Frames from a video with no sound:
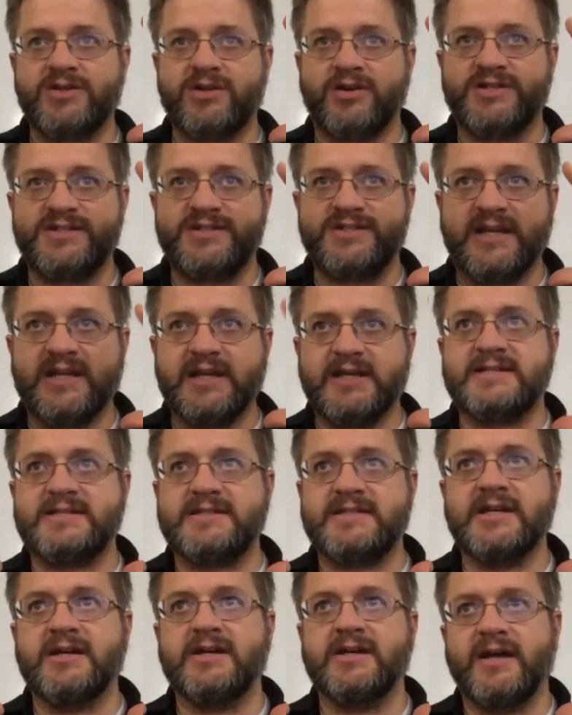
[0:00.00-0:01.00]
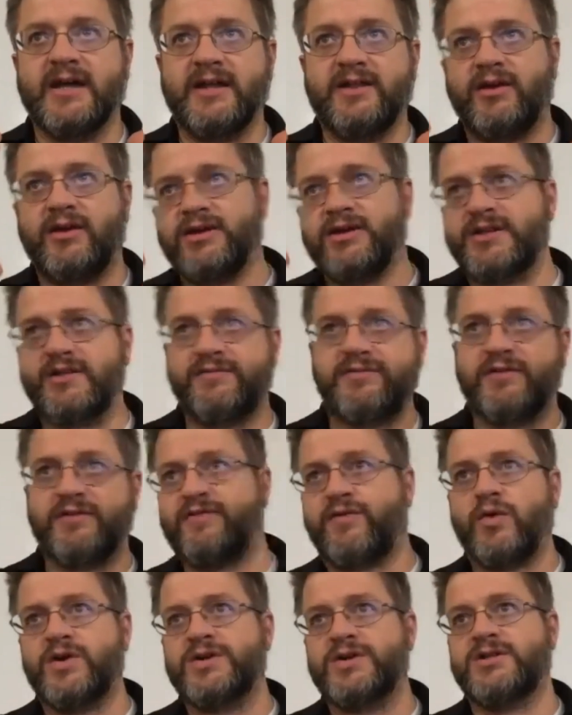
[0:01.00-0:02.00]
are sitting still and there's different
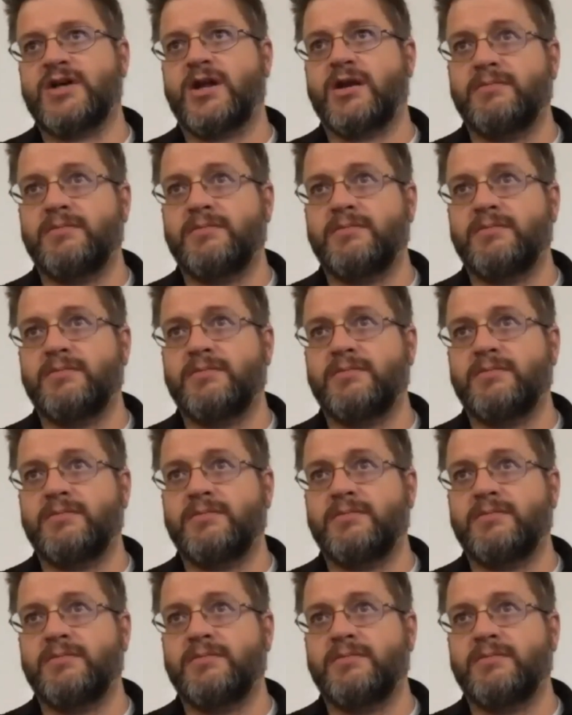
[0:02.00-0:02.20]
forces on